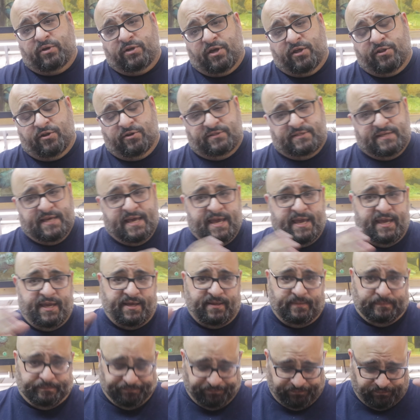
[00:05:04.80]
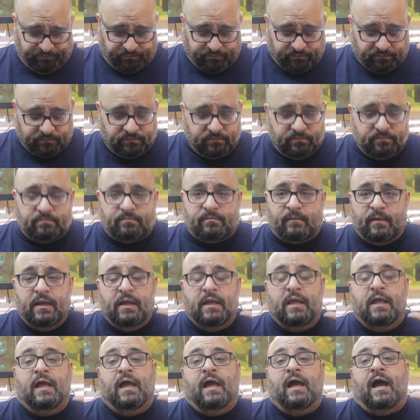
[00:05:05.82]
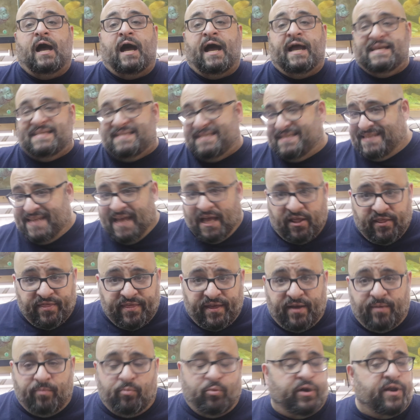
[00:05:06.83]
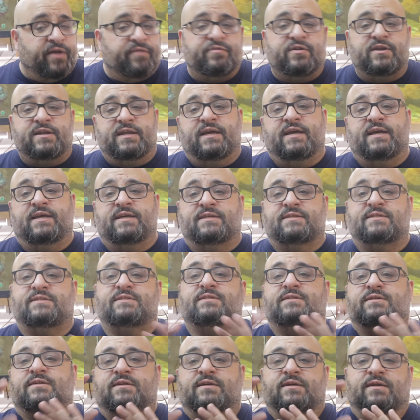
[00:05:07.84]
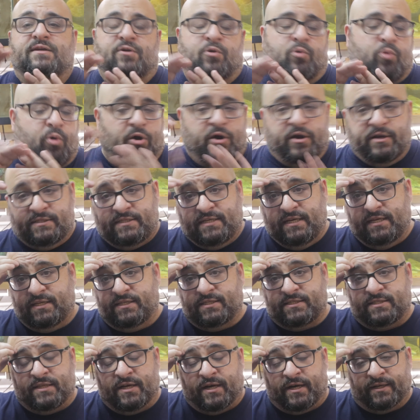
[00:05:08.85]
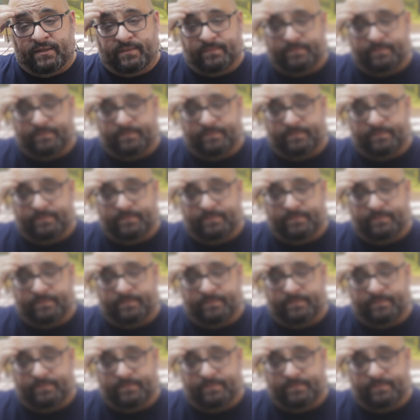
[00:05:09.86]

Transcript: another tank, I sell them, whatever it is, quarantine is done.